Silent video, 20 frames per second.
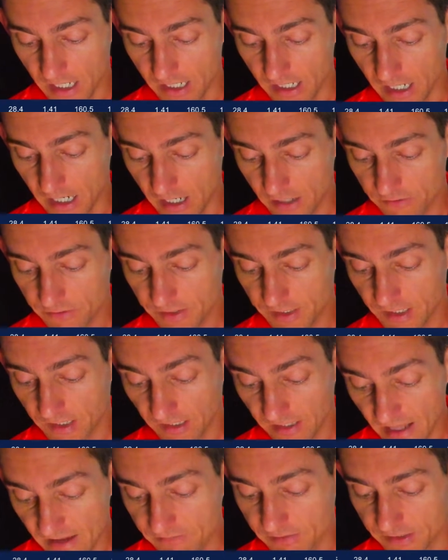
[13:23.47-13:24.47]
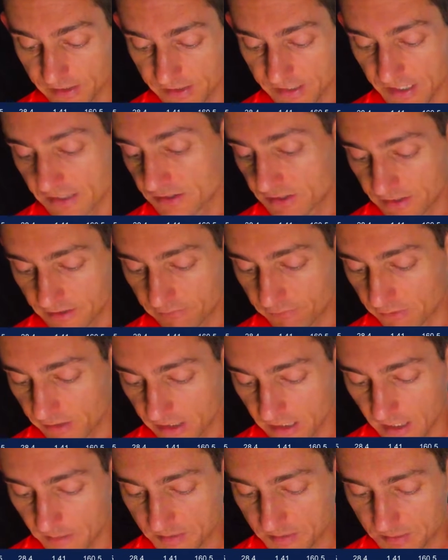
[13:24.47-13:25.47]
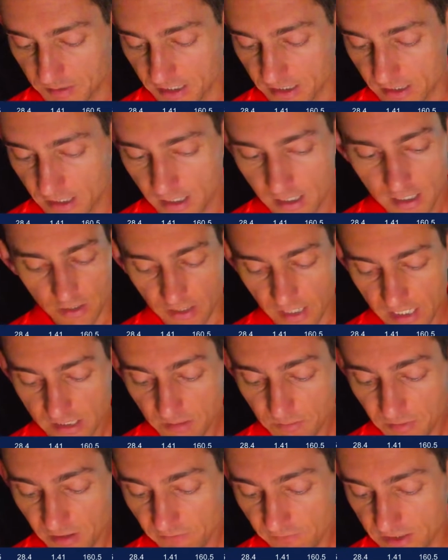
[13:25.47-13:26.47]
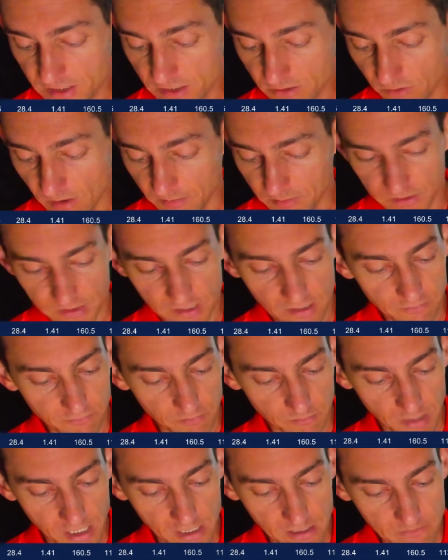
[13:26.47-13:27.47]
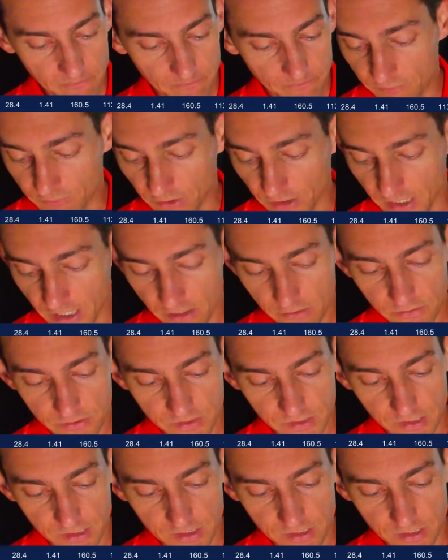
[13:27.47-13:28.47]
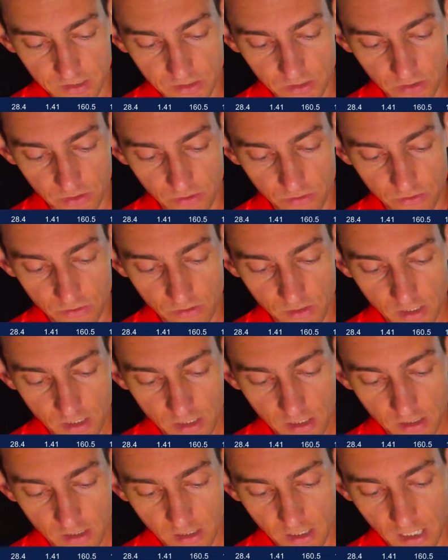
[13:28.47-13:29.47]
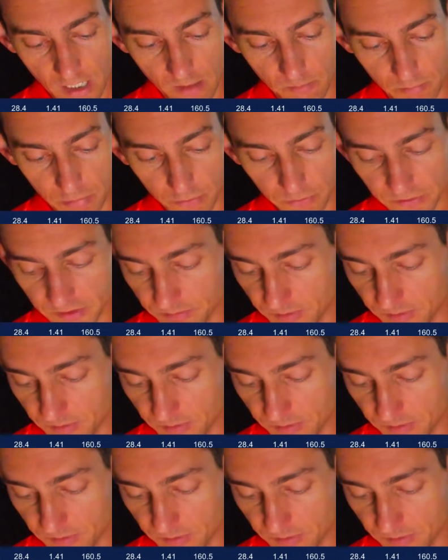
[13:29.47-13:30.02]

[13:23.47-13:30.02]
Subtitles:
and 111 essentially for a club speed. So that's a bit of a discrepancy for me. You've got 162 ball